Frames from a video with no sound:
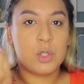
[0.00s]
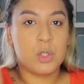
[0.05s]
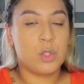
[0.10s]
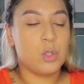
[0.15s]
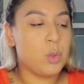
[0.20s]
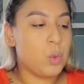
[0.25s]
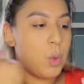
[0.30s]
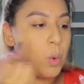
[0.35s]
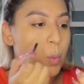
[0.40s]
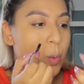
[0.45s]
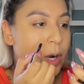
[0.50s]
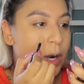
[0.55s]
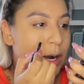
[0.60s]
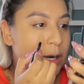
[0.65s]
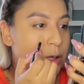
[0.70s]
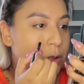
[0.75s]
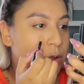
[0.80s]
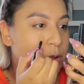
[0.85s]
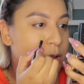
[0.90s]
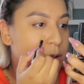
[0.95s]
do where
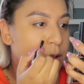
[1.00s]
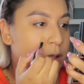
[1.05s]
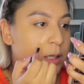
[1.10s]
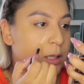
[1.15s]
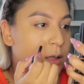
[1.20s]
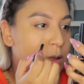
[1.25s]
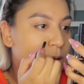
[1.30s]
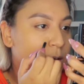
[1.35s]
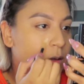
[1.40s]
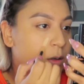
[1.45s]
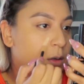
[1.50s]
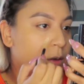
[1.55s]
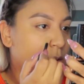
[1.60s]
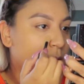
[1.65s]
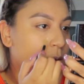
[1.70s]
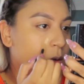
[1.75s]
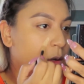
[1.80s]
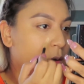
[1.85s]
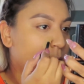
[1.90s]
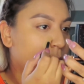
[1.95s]
I usually,
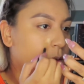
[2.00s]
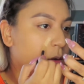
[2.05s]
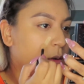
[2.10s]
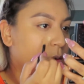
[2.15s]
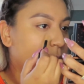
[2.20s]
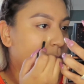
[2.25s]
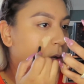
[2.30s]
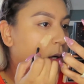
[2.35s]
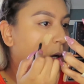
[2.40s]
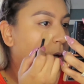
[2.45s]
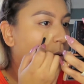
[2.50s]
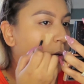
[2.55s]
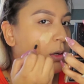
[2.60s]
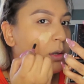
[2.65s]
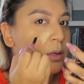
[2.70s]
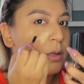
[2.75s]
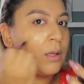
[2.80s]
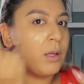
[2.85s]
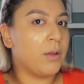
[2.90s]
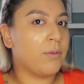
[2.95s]
oh god,
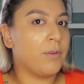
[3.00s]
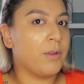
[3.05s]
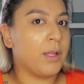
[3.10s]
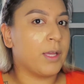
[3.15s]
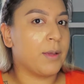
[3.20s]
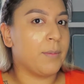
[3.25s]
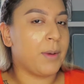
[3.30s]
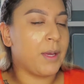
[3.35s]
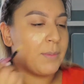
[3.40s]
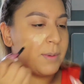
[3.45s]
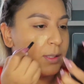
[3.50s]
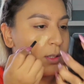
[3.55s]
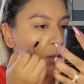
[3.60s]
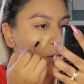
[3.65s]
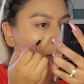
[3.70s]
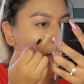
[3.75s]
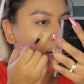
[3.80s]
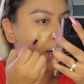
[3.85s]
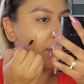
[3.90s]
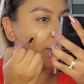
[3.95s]
I feel like it might be
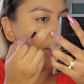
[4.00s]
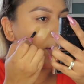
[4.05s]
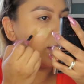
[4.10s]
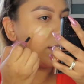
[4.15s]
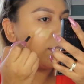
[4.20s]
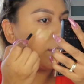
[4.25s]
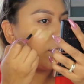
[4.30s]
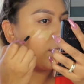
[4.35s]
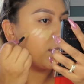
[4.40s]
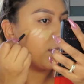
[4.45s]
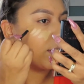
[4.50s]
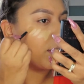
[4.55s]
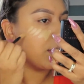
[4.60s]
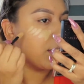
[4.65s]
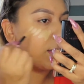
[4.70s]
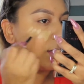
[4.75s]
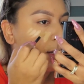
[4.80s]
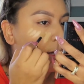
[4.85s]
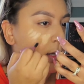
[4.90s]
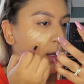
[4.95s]
too light, but we'll see.